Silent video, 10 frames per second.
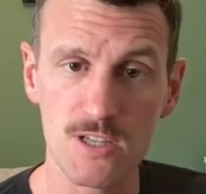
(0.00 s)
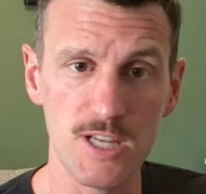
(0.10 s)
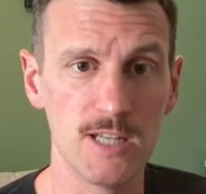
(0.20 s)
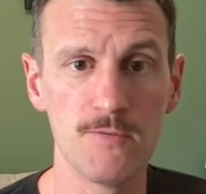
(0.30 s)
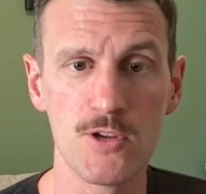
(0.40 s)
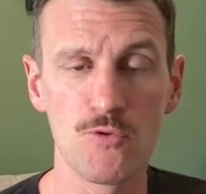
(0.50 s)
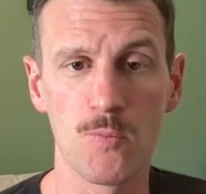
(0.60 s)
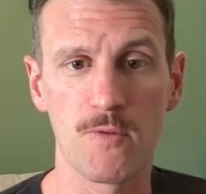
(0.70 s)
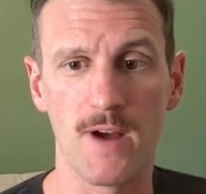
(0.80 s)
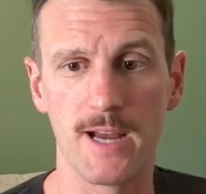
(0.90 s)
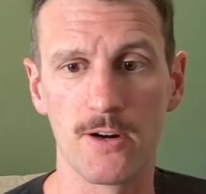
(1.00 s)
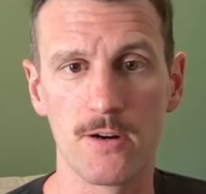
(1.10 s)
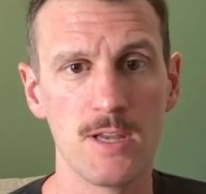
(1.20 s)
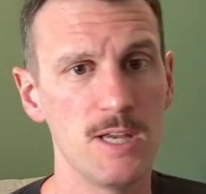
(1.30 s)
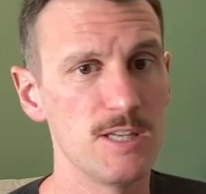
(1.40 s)
Individual
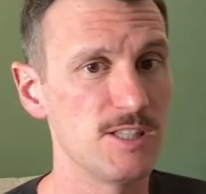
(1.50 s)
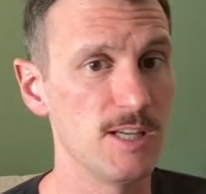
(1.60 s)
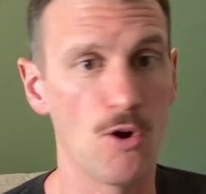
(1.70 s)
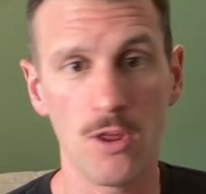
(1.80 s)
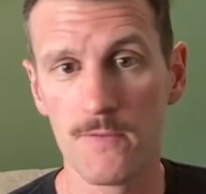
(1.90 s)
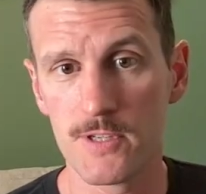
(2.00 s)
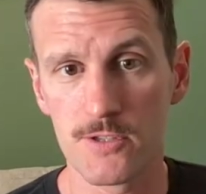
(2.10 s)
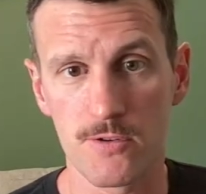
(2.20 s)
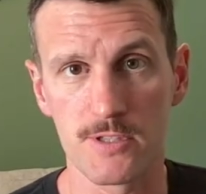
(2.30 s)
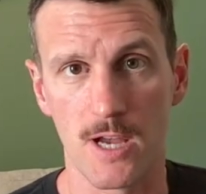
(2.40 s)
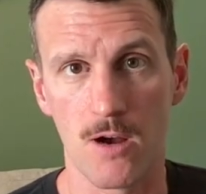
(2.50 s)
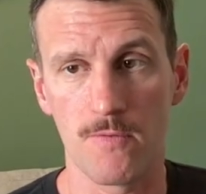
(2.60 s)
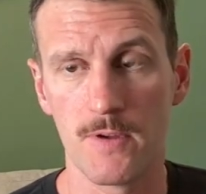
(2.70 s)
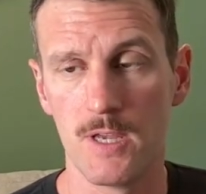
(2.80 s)
provider, seeing all of this herself,